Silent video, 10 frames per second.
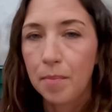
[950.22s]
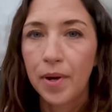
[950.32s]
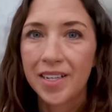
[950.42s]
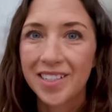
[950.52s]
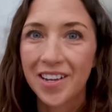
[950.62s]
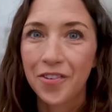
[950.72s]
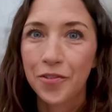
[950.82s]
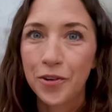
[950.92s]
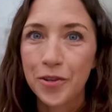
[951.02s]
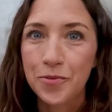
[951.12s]
But
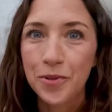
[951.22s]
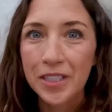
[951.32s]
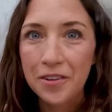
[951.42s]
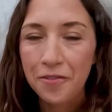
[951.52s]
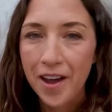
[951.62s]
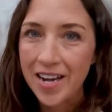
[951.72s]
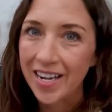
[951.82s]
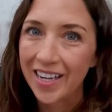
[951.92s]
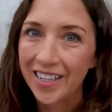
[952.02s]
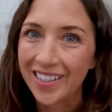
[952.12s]
for the really
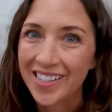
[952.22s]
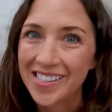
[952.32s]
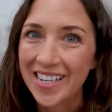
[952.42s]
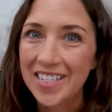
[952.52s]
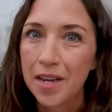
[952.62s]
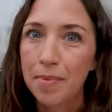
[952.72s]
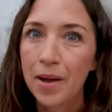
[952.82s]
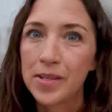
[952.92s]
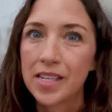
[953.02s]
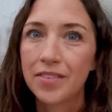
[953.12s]
fine areas, a tip
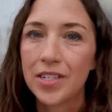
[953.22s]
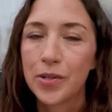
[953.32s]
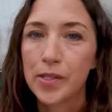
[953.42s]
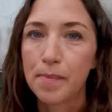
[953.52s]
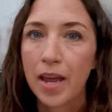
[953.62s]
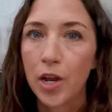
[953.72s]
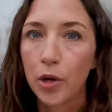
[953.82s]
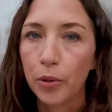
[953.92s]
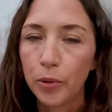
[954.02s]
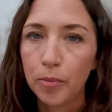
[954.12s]
that was given to us by
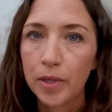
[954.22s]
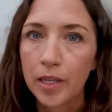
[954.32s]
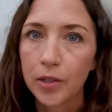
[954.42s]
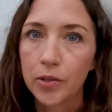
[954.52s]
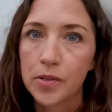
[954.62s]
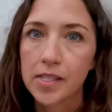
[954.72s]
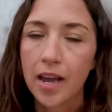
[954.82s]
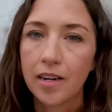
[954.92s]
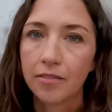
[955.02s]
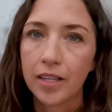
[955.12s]
Colby, who is
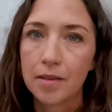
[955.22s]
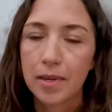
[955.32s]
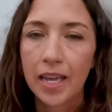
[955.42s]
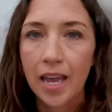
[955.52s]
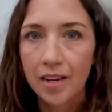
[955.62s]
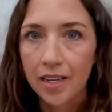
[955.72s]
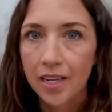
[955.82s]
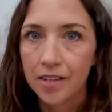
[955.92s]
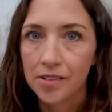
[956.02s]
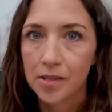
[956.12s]
kind of like a mechanic
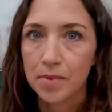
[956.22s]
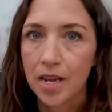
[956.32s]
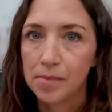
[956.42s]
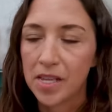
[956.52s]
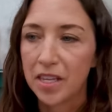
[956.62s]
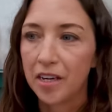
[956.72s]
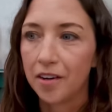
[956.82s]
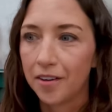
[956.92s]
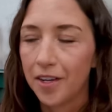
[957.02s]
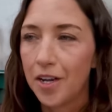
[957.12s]
here sometimes at the
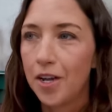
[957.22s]
yard.